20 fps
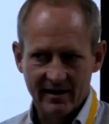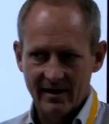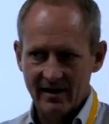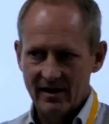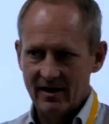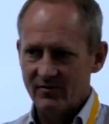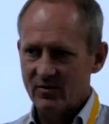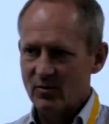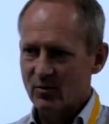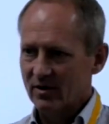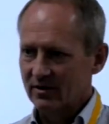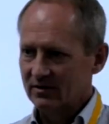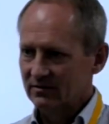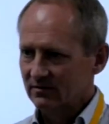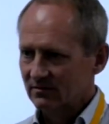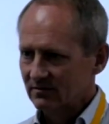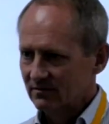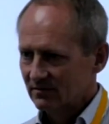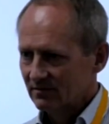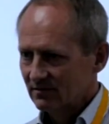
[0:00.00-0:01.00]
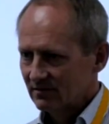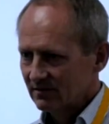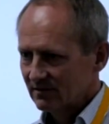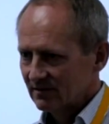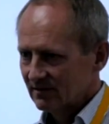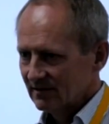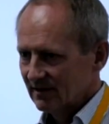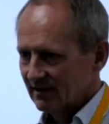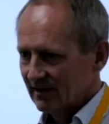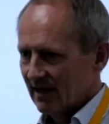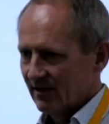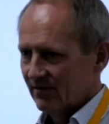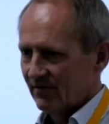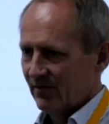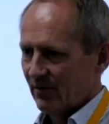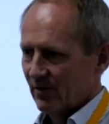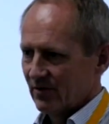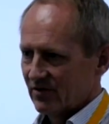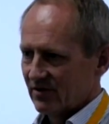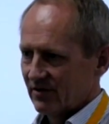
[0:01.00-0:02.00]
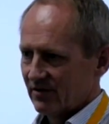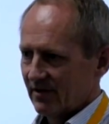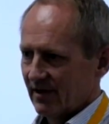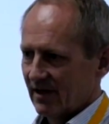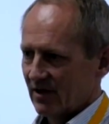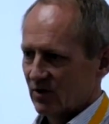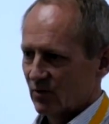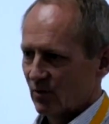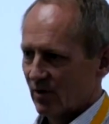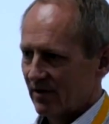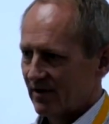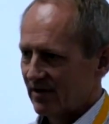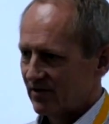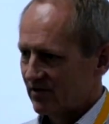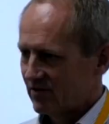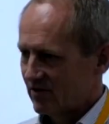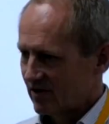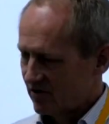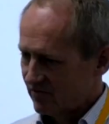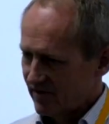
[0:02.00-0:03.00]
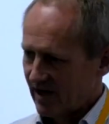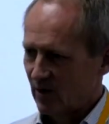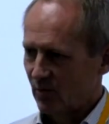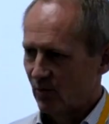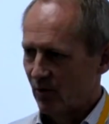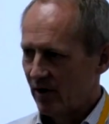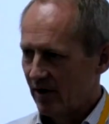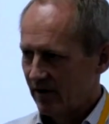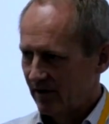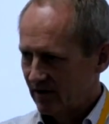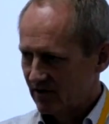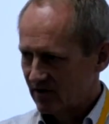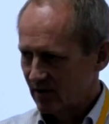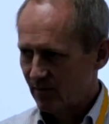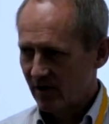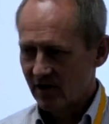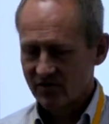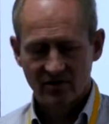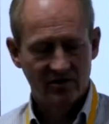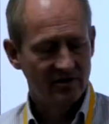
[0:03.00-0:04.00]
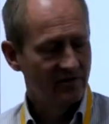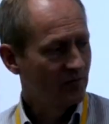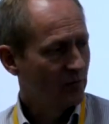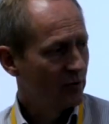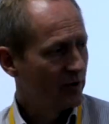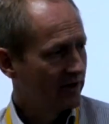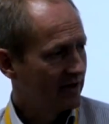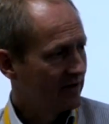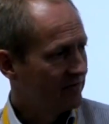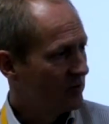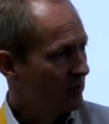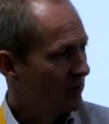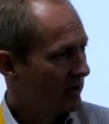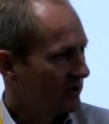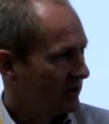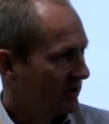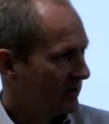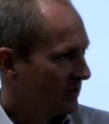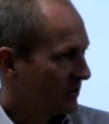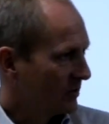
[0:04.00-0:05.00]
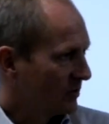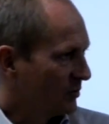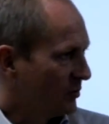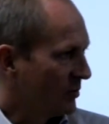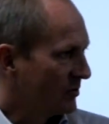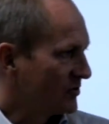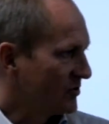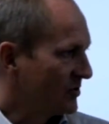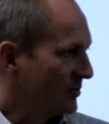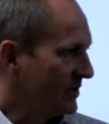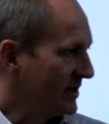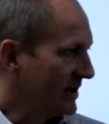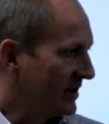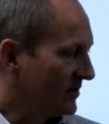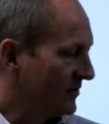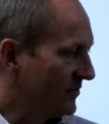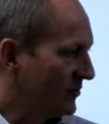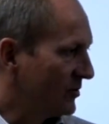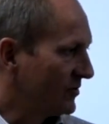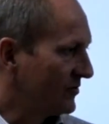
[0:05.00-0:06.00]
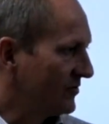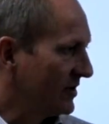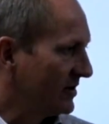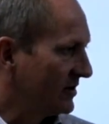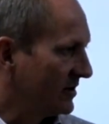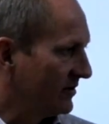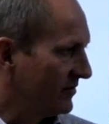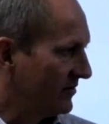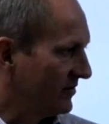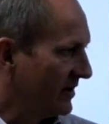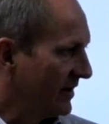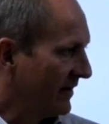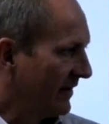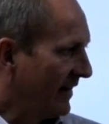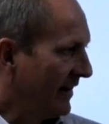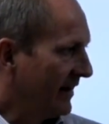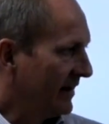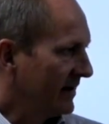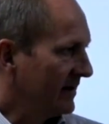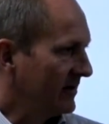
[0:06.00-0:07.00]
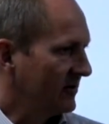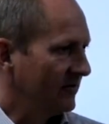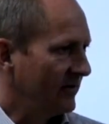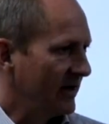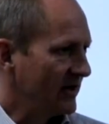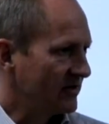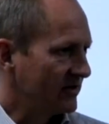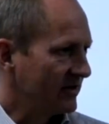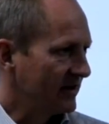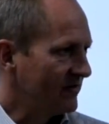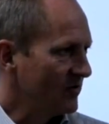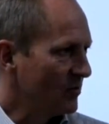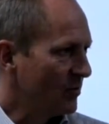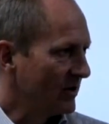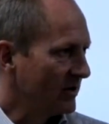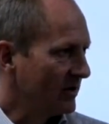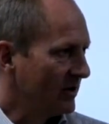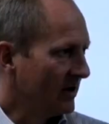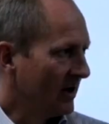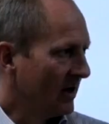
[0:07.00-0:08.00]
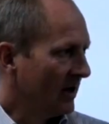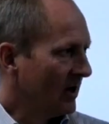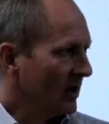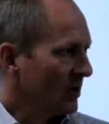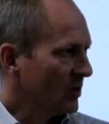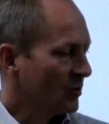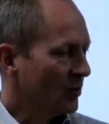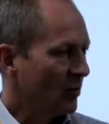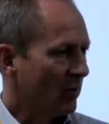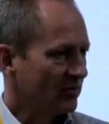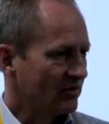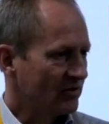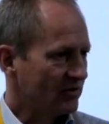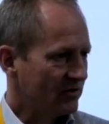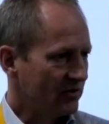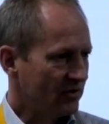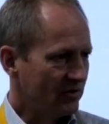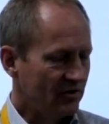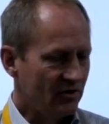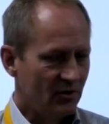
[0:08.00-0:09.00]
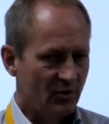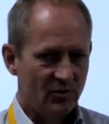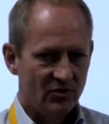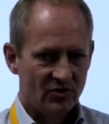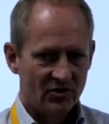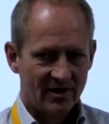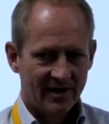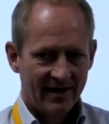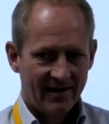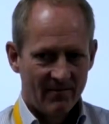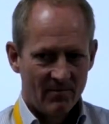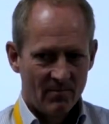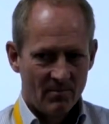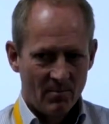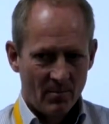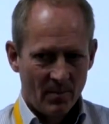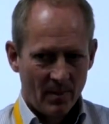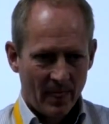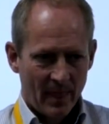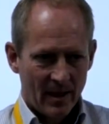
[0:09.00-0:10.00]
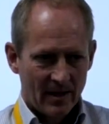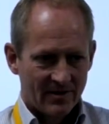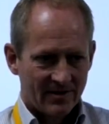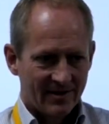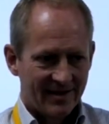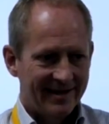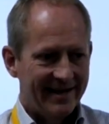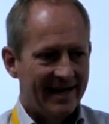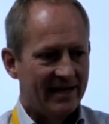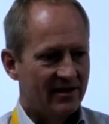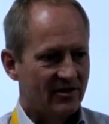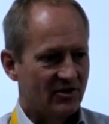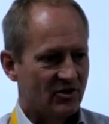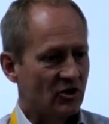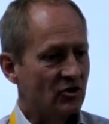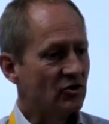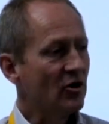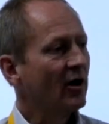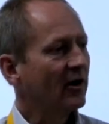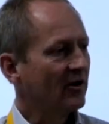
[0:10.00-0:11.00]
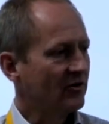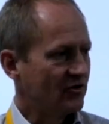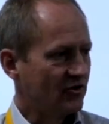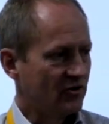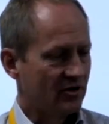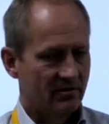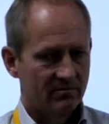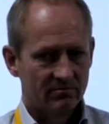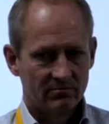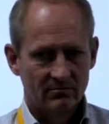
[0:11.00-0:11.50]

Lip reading: everyone at first thinks, well, this is a great word, it's a positive word. Everyone wants to be at the forefront of innovation. Everyone wants to use the latest knowledge